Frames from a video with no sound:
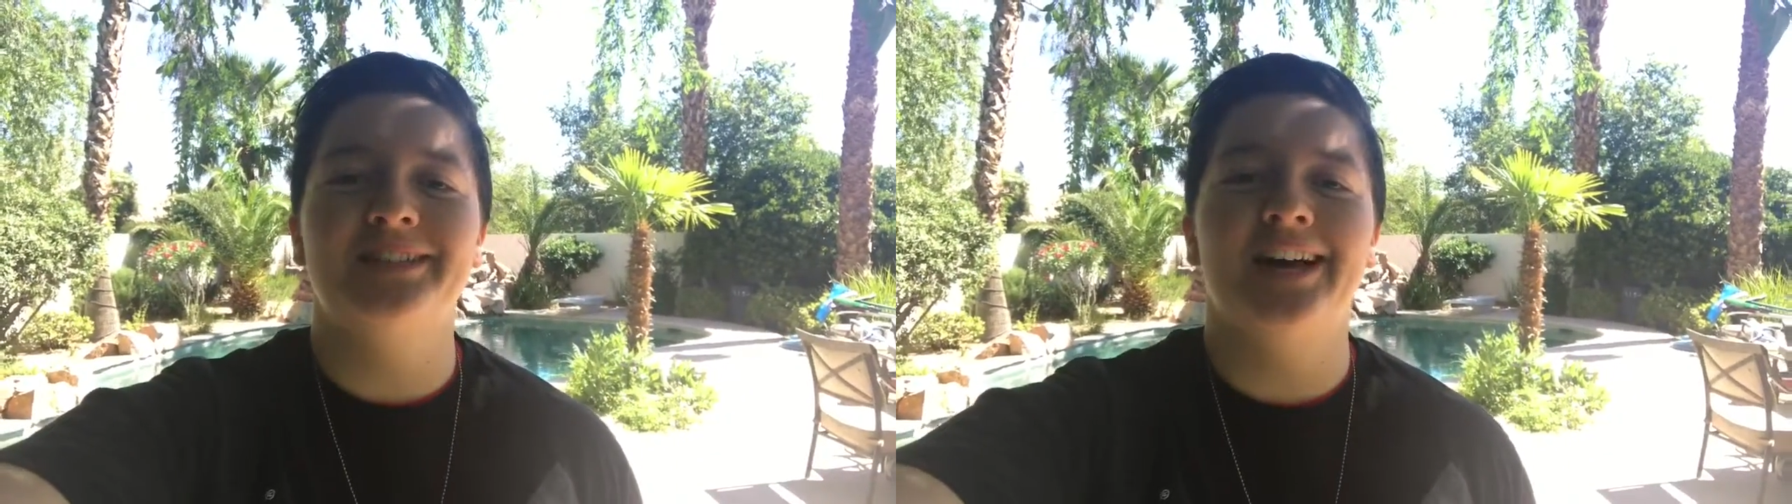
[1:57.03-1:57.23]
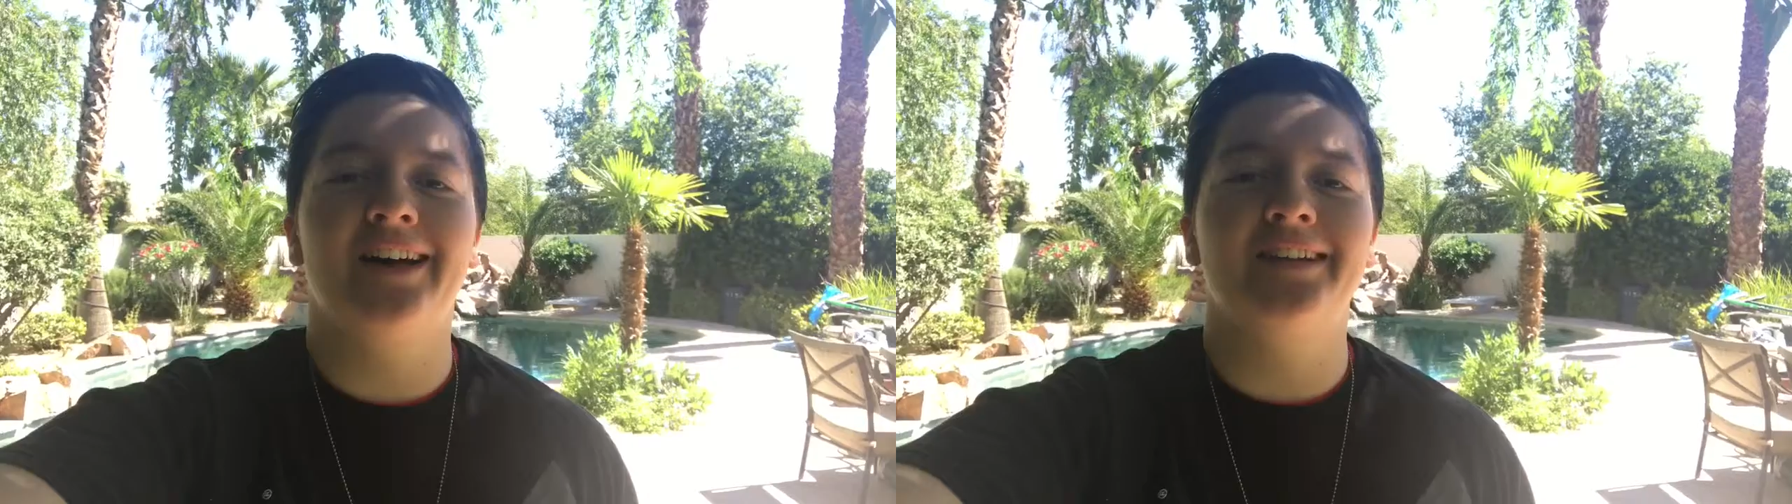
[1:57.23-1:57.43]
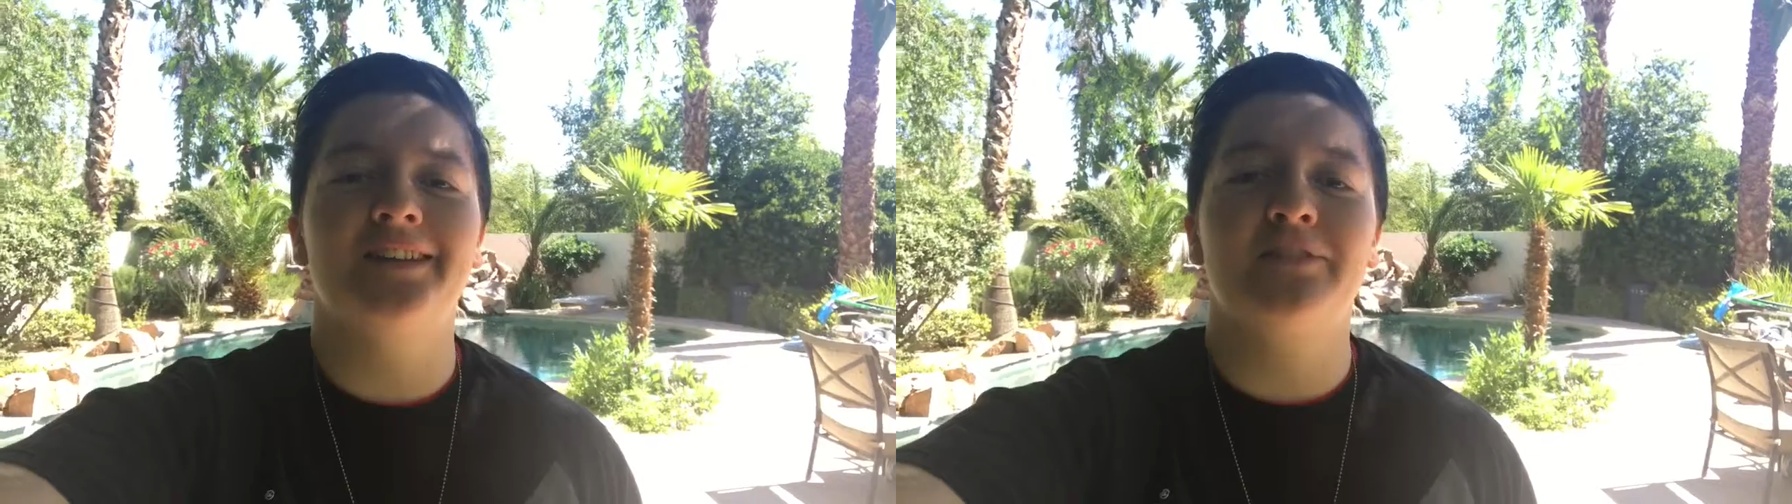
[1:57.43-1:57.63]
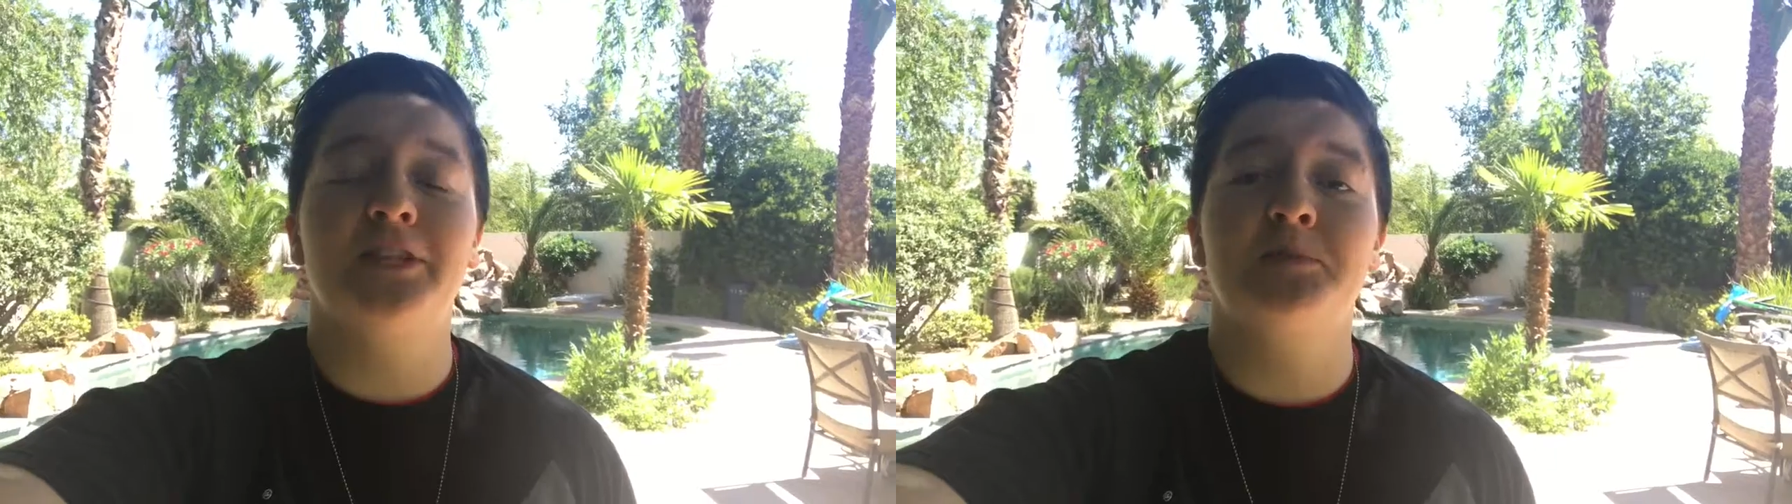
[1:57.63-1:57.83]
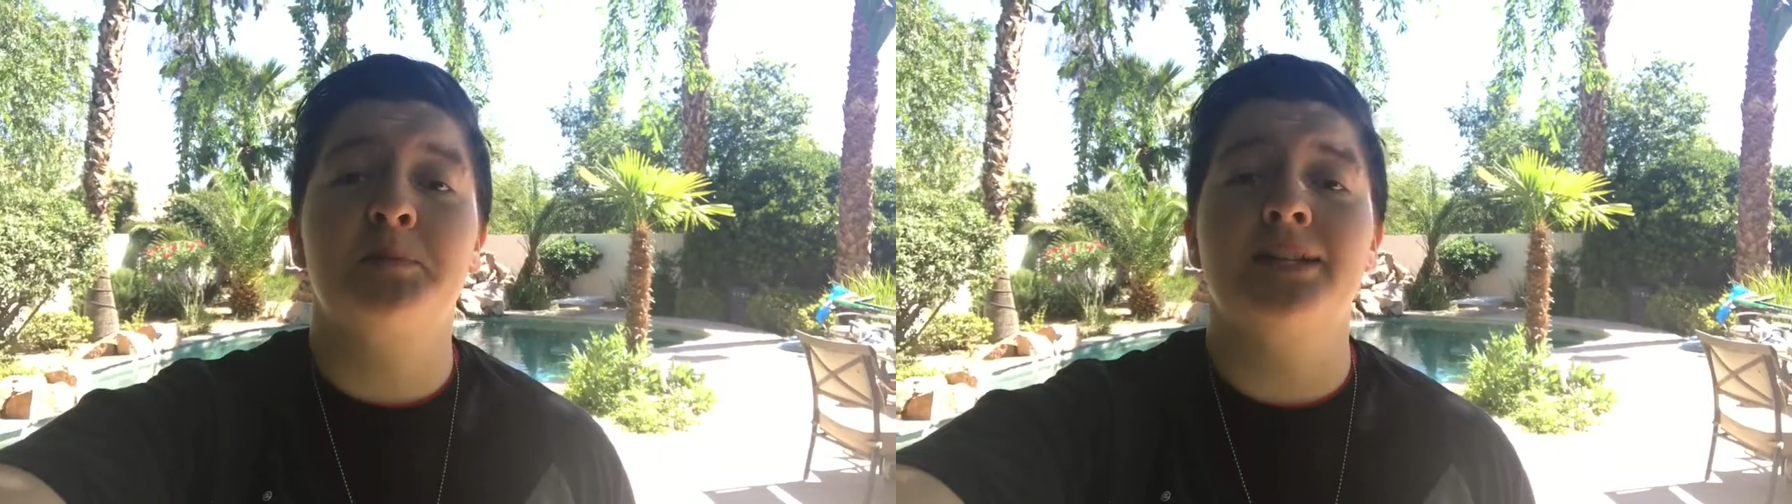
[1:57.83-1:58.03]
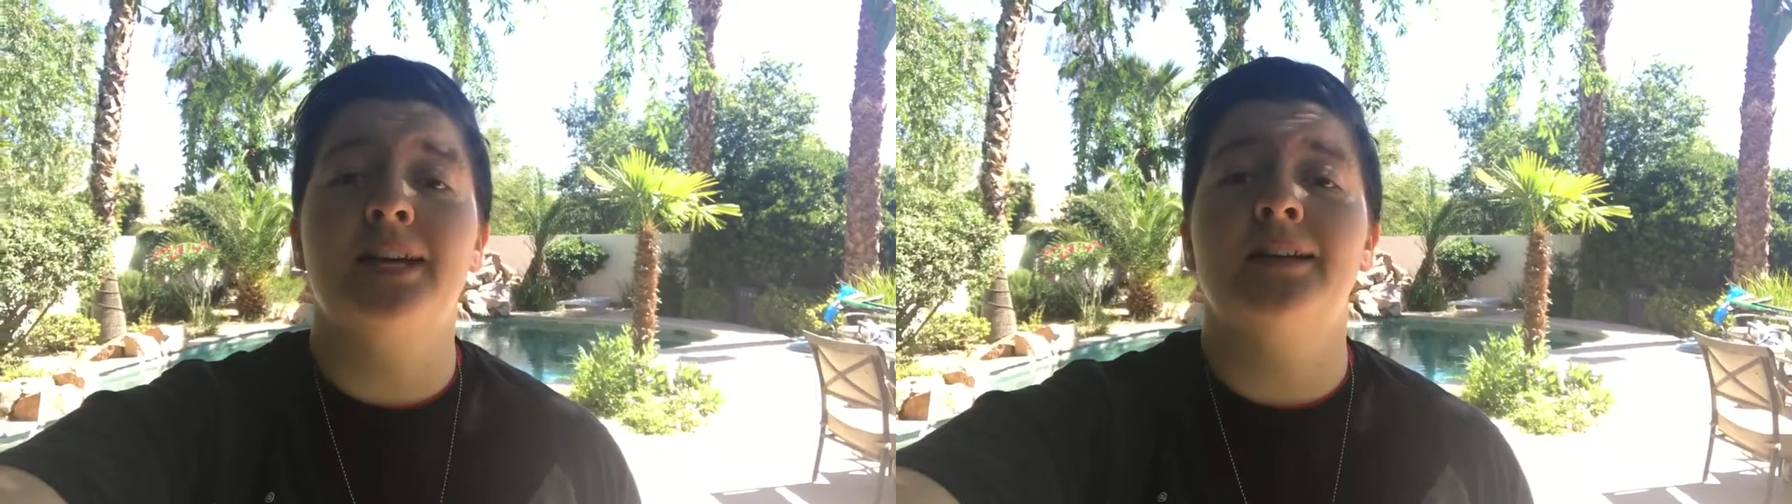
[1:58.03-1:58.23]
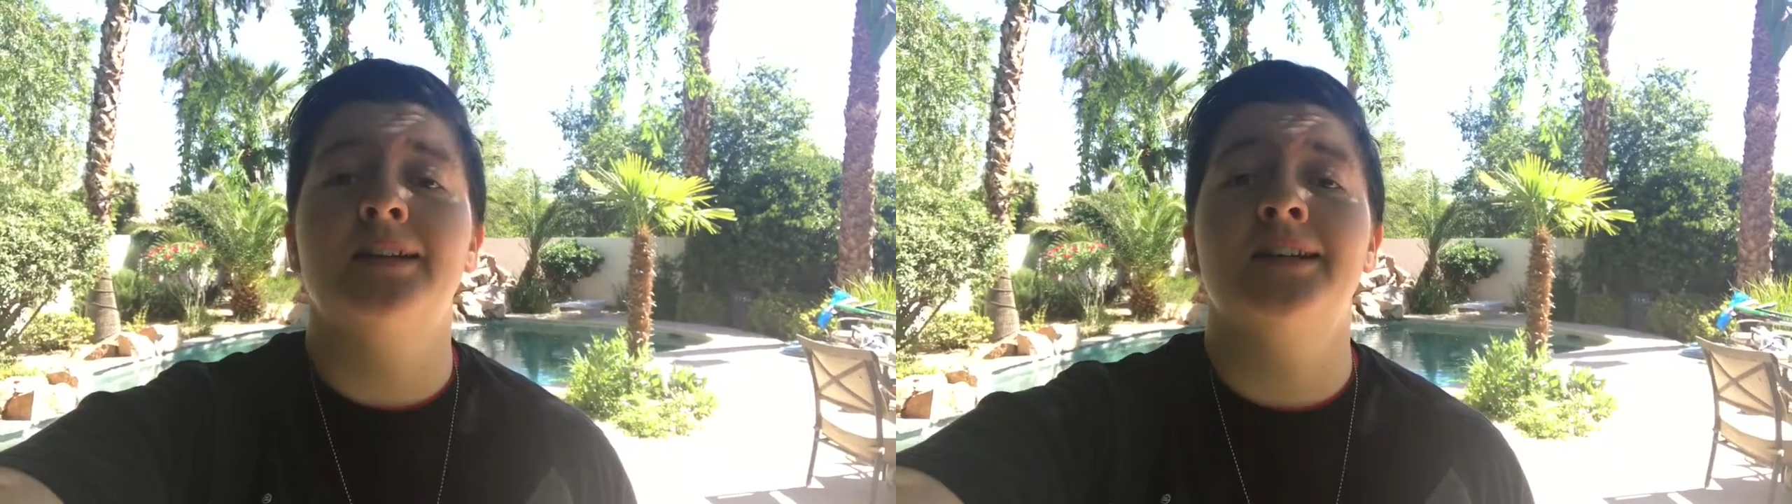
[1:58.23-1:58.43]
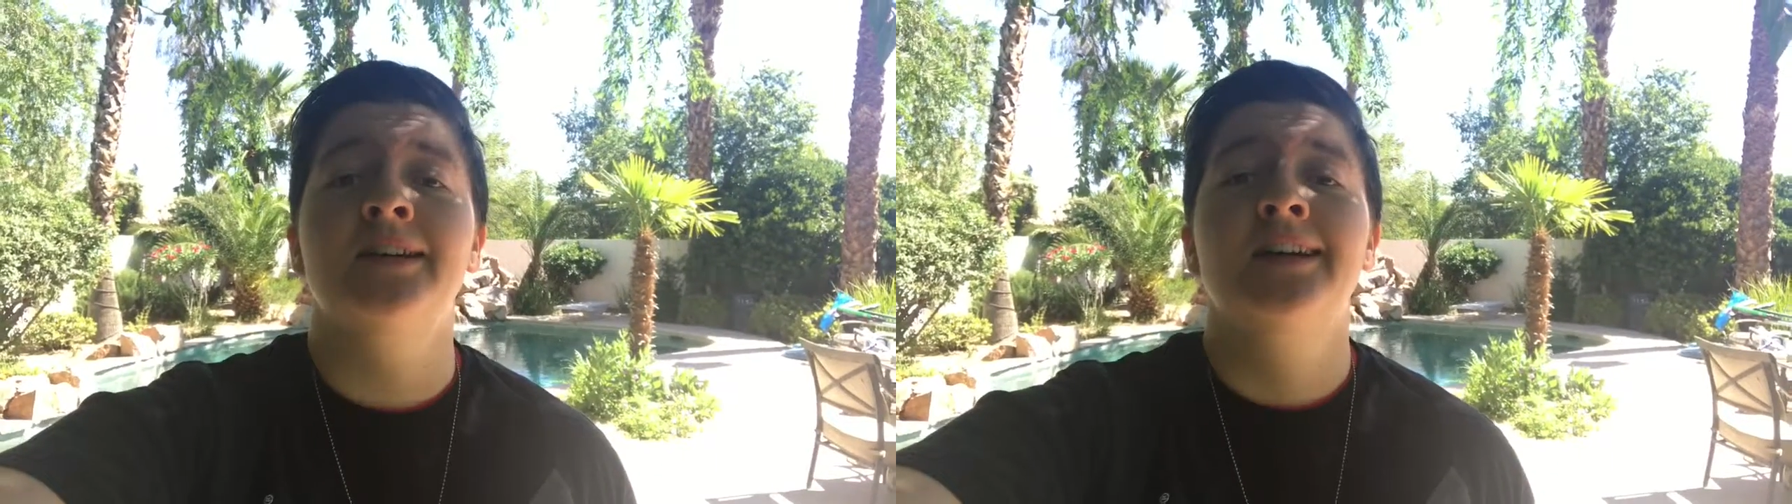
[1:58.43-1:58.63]
Mentality Life Tips by
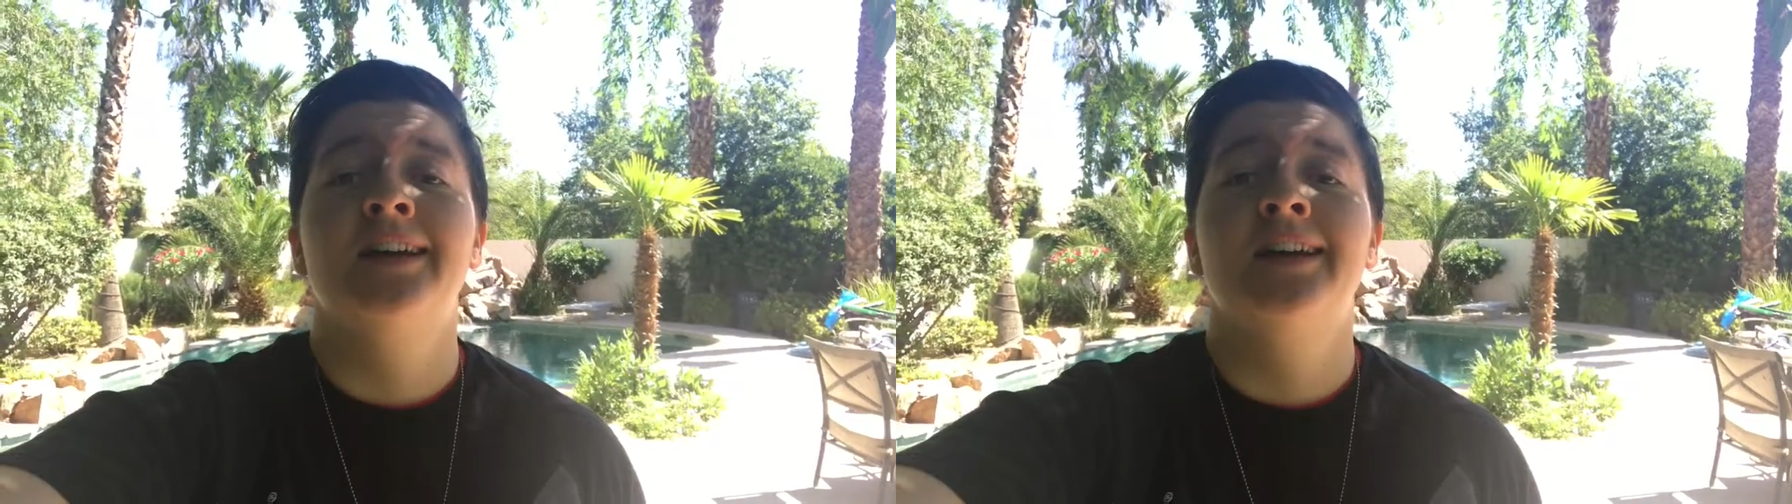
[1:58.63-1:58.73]
Taylor,